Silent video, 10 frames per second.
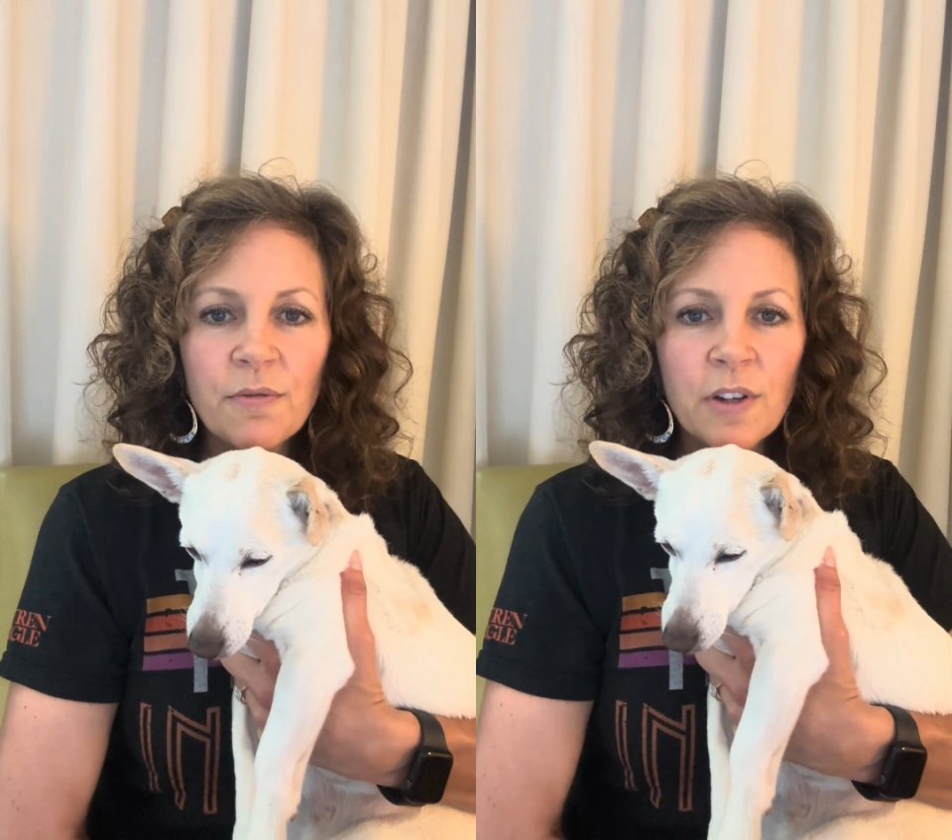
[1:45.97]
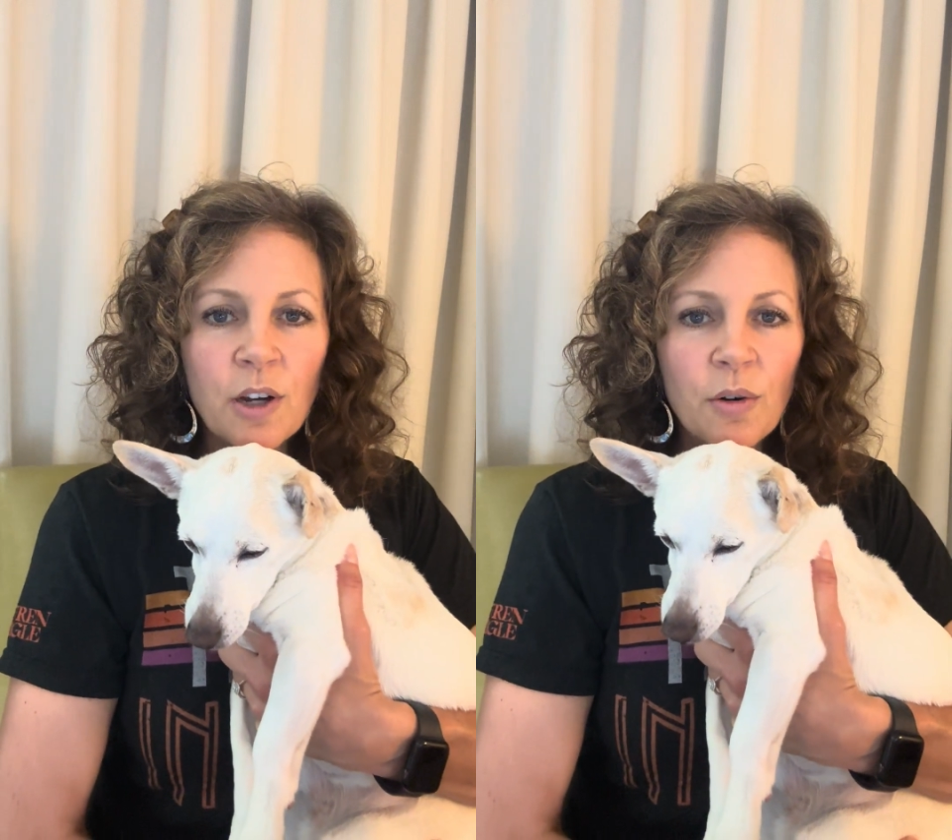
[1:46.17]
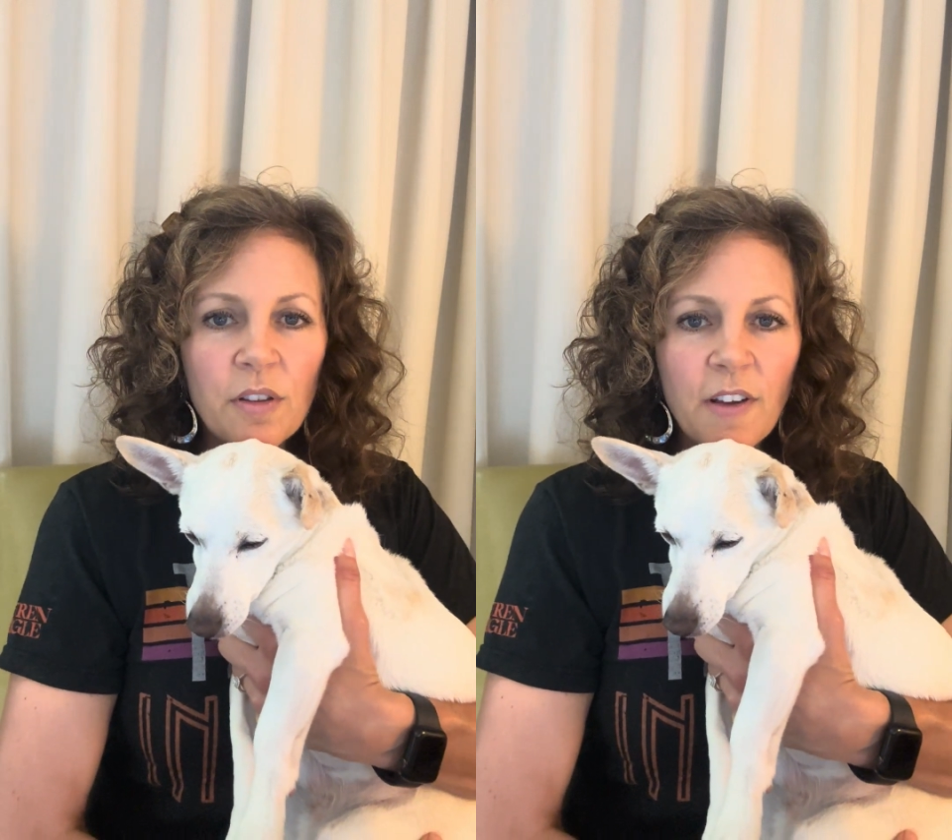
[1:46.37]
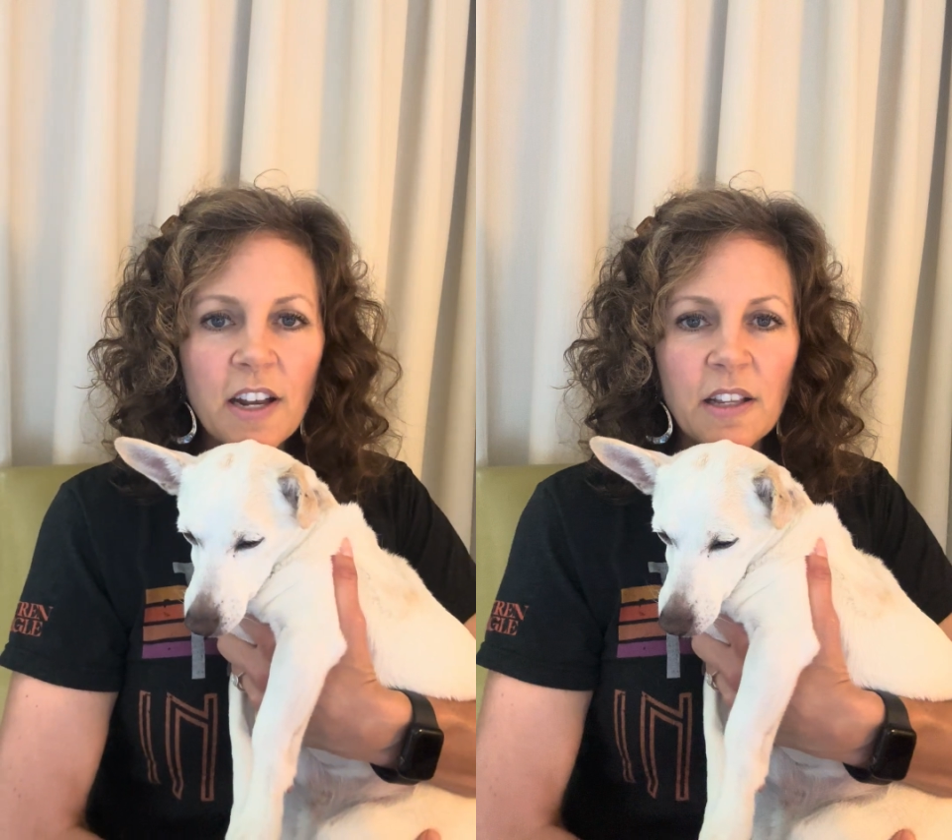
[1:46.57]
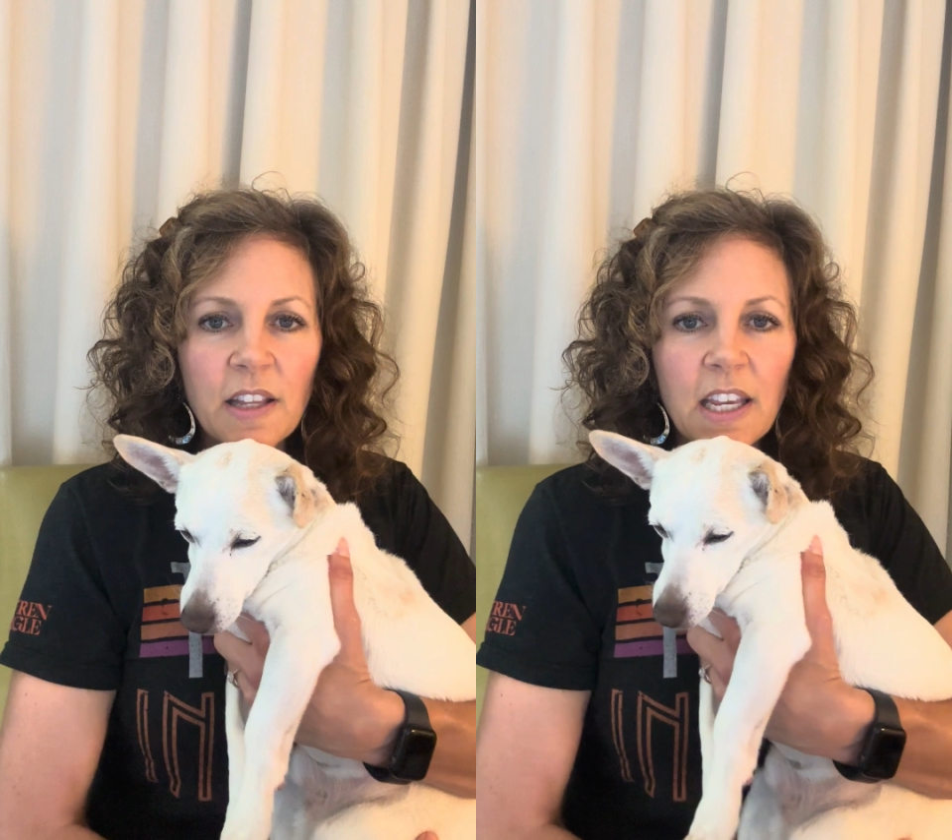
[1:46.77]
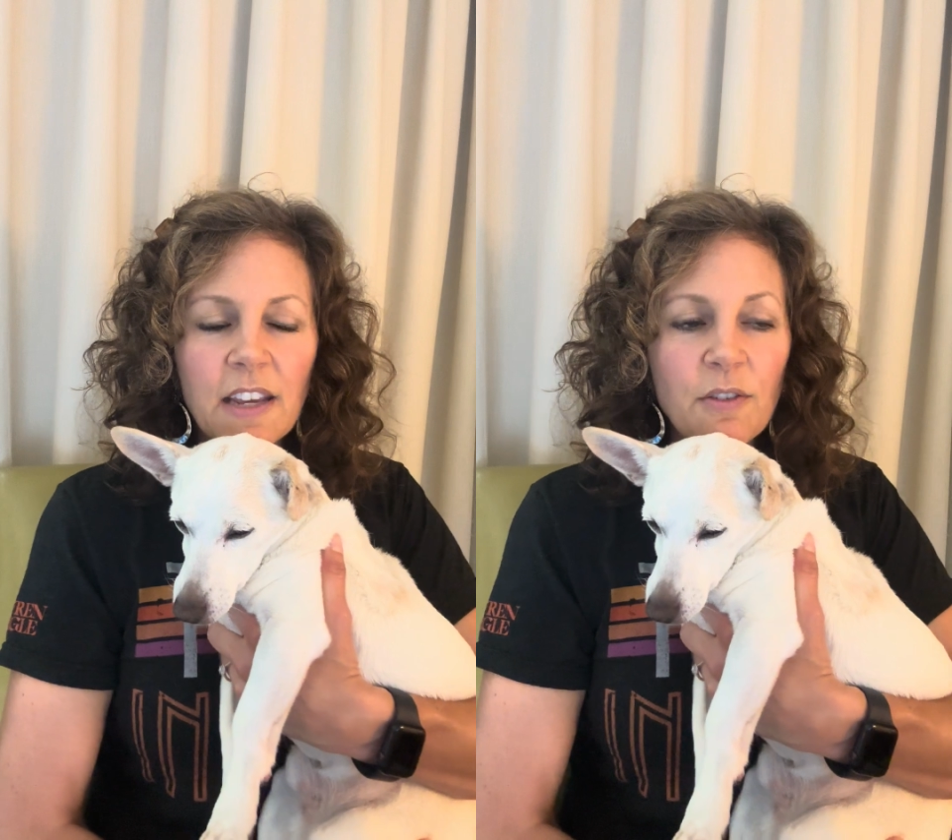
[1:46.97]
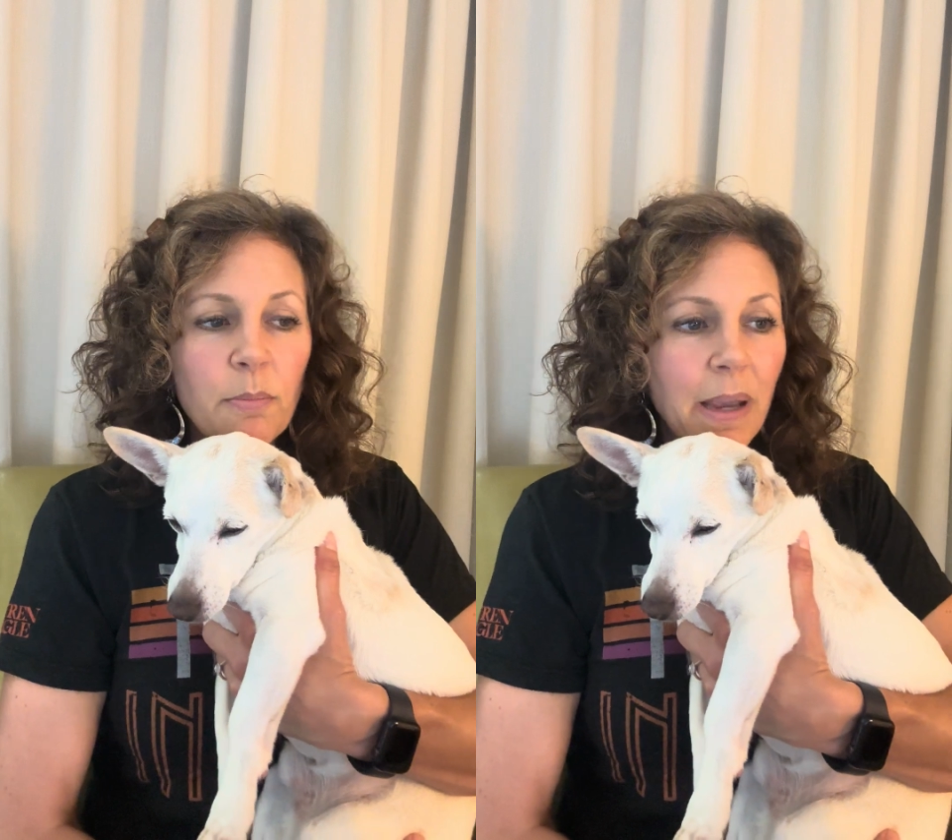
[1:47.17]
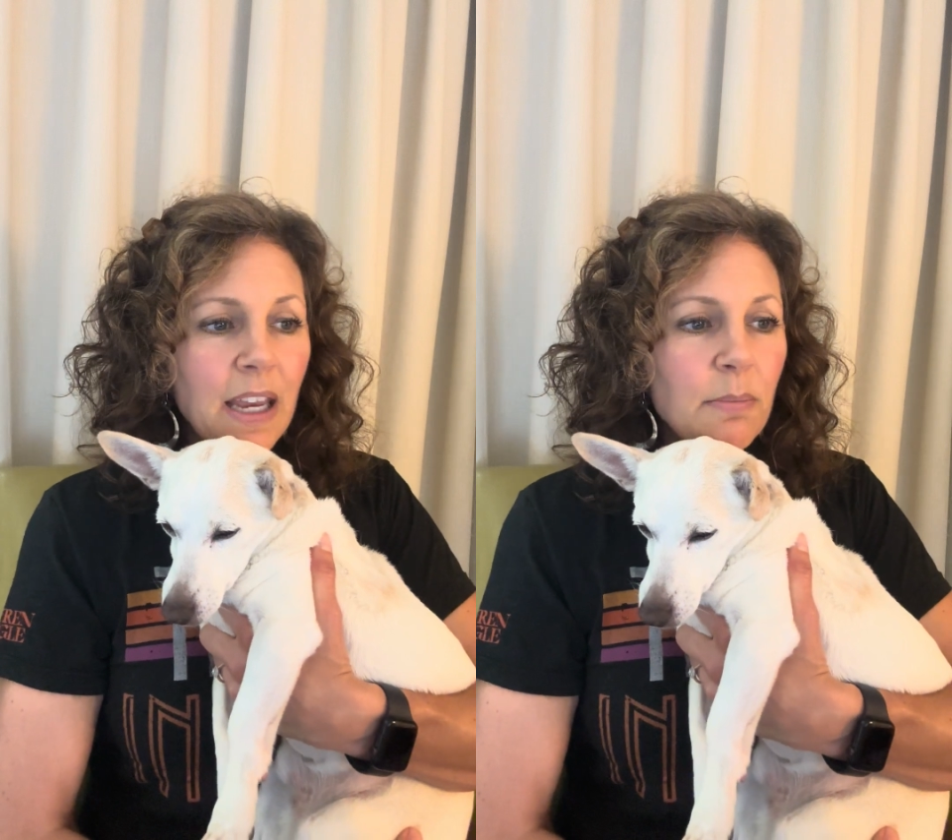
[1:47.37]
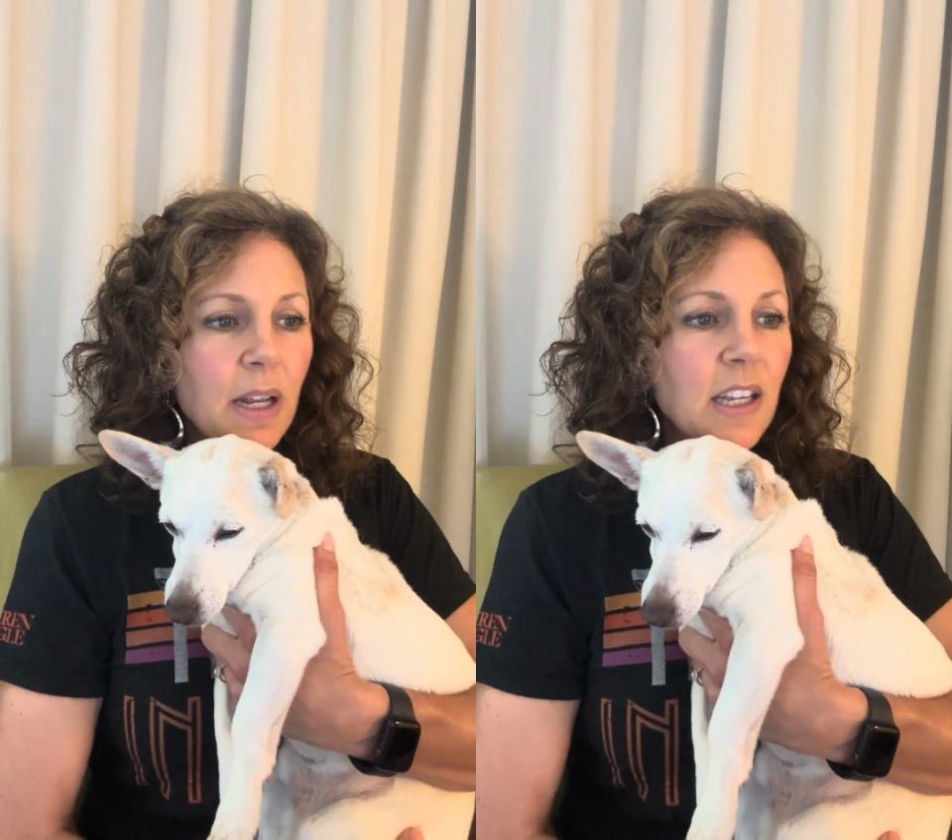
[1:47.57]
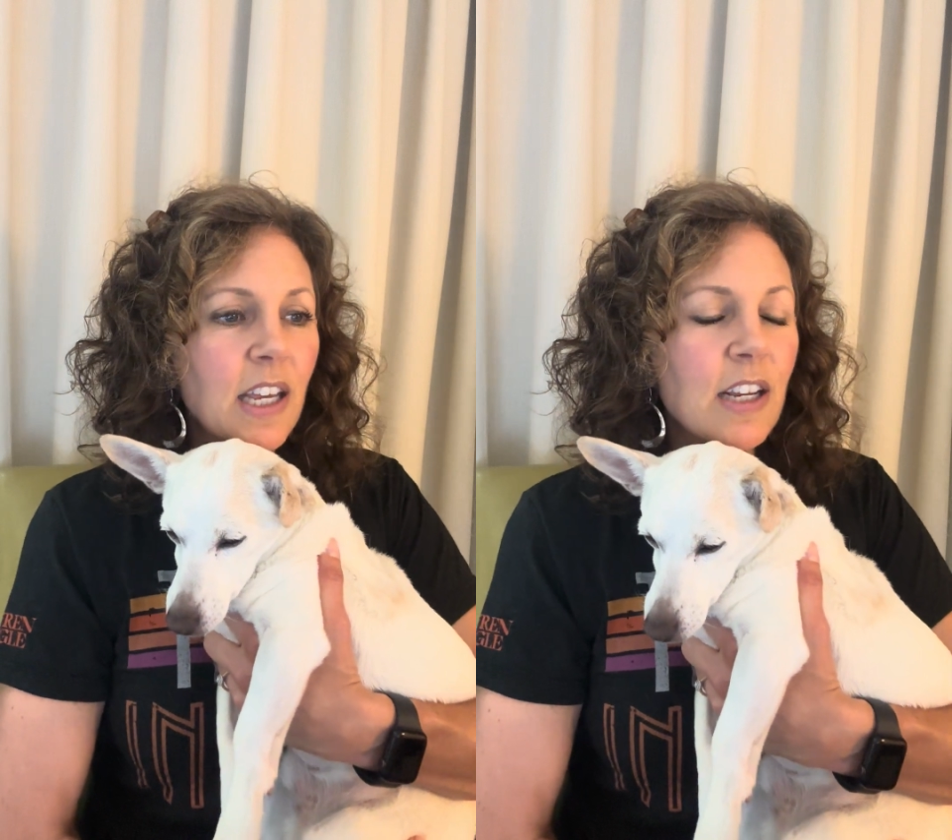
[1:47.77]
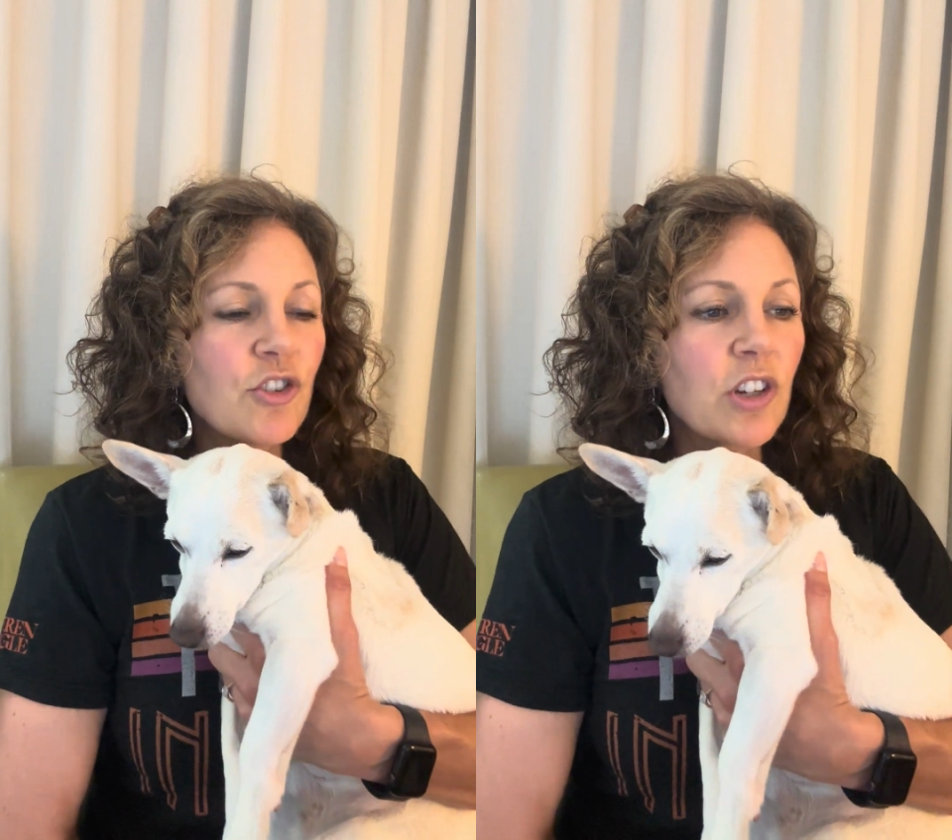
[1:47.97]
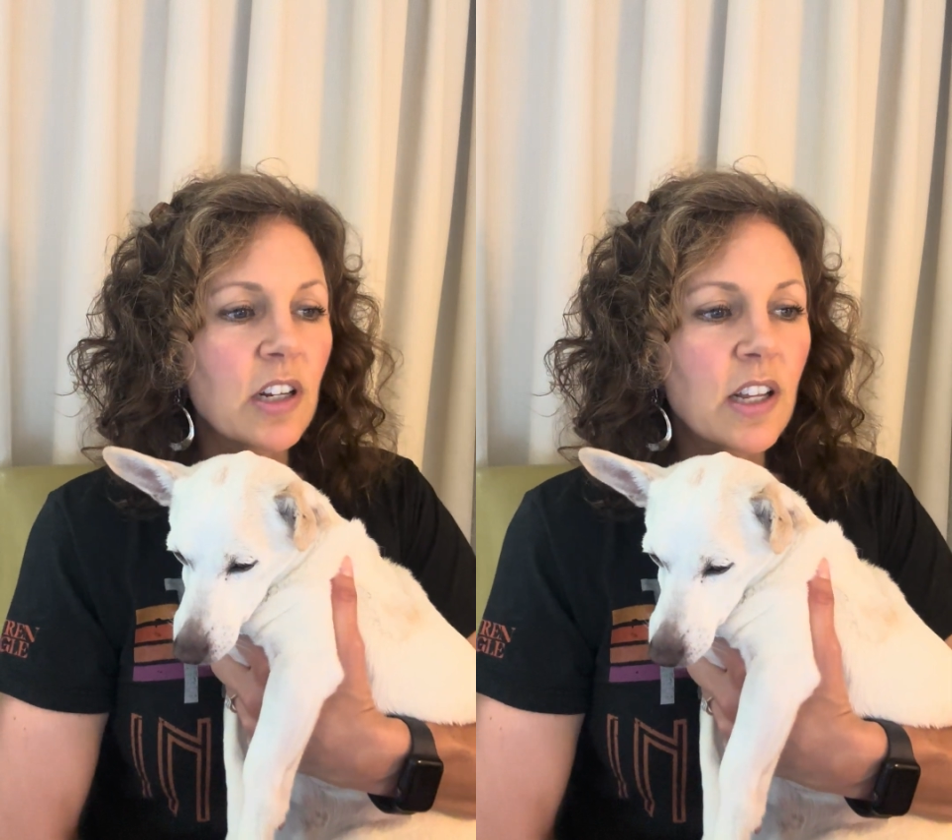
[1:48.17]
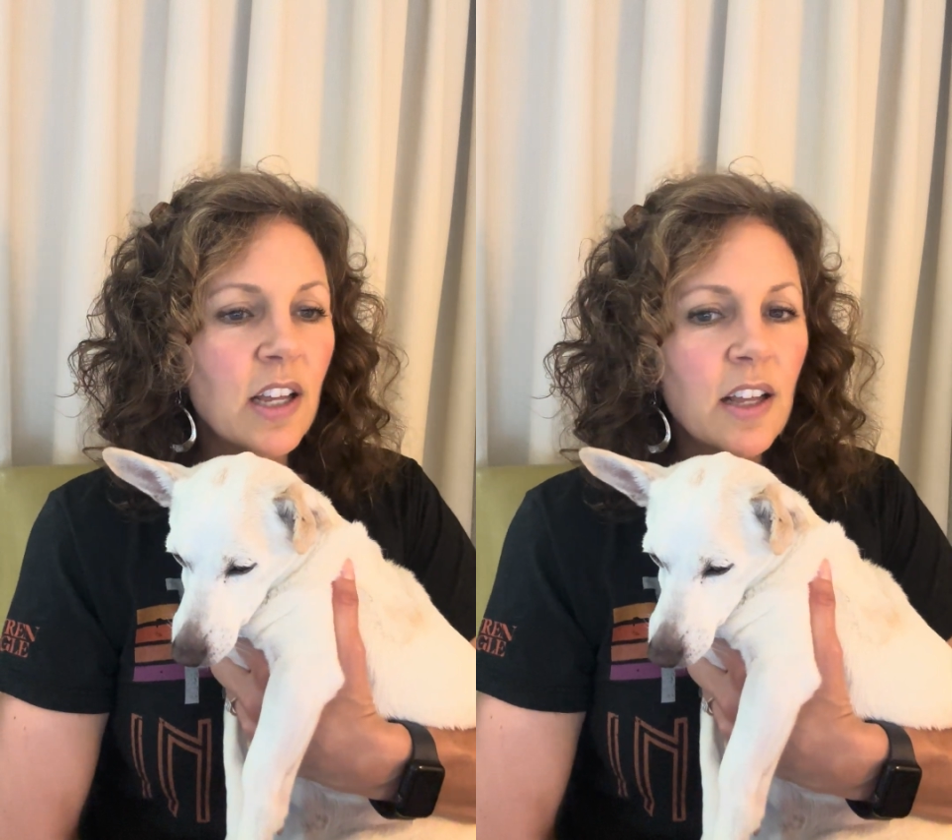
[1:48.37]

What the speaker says: go to the vet and they give him pain medication,